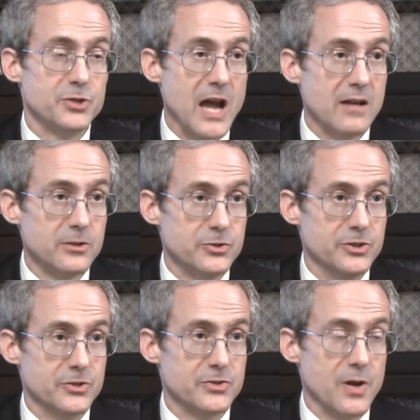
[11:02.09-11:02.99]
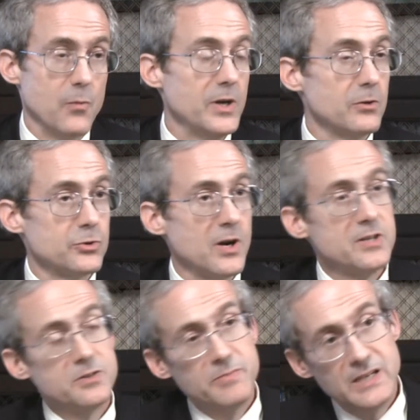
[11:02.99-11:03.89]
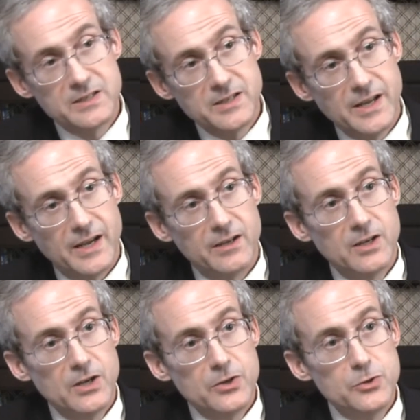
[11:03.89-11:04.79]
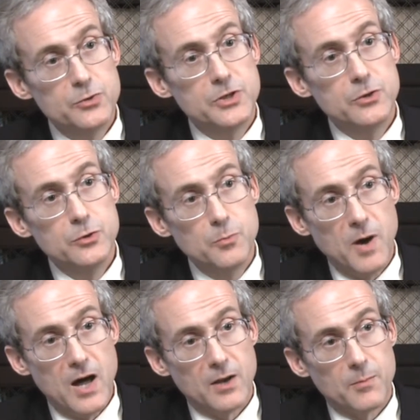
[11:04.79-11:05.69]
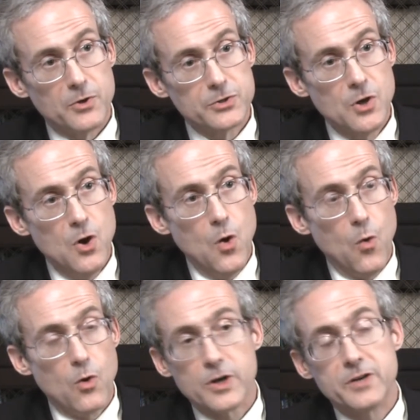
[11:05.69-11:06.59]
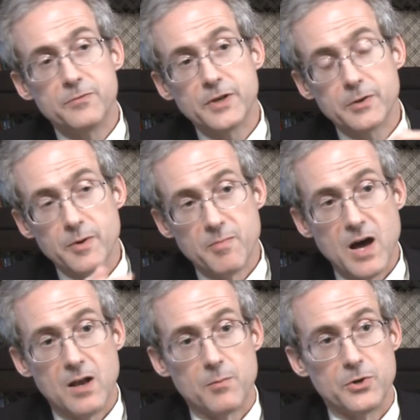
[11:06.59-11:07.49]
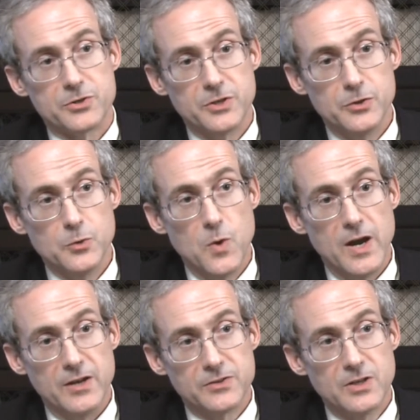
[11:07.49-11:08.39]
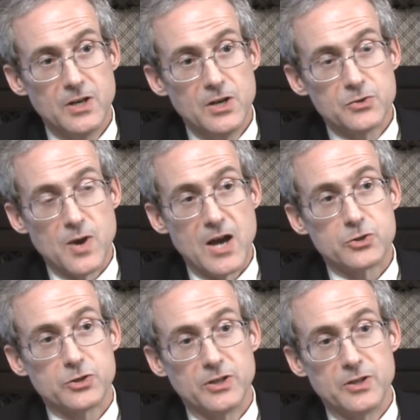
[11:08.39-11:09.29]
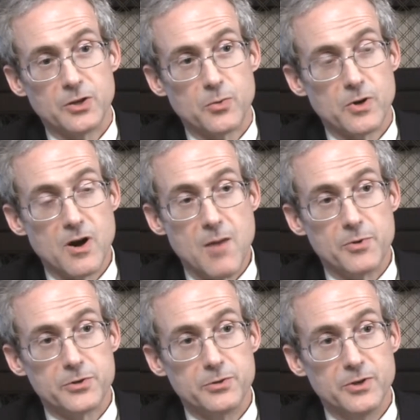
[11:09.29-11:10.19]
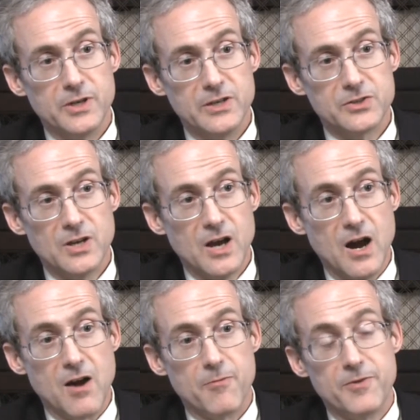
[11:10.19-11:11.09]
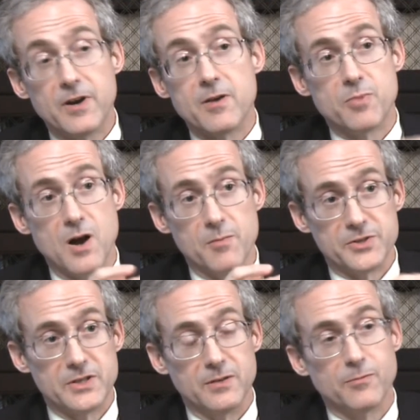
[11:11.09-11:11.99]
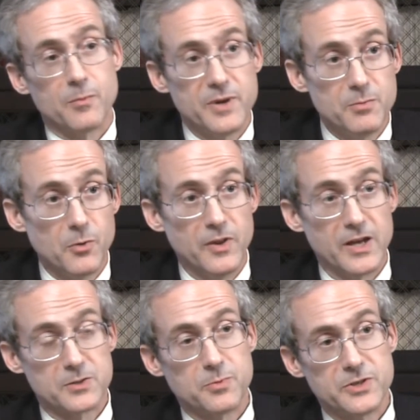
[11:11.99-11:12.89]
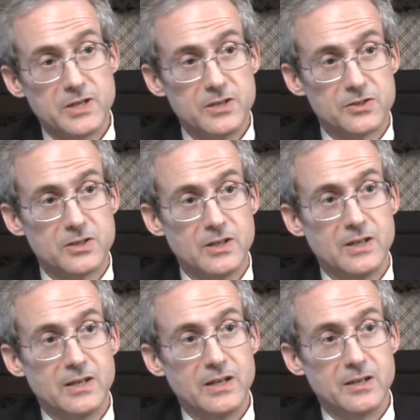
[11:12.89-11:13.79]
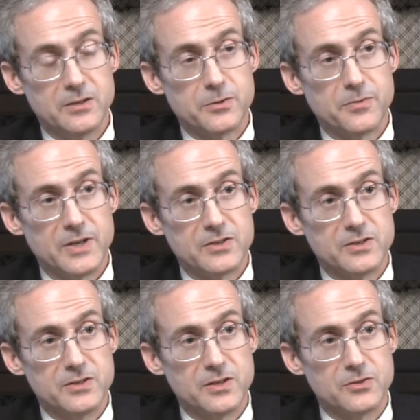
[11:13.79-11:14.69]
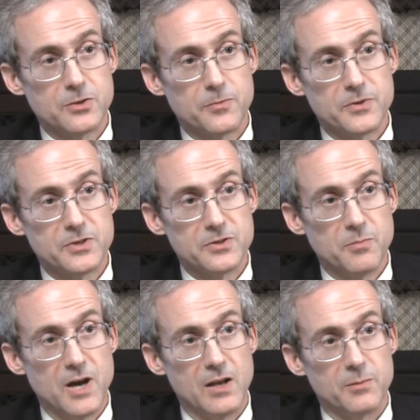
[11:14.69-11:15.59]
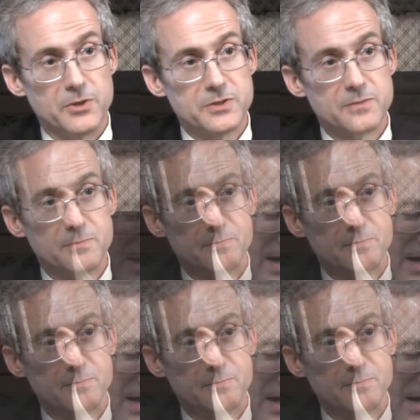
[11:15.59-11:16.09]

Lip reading: challenges that we are trying to meet today using new polymers or configuring polymers in new ways. So actually the career opportunities are very promising for people with expertise in interfaces and surfaces of polymers.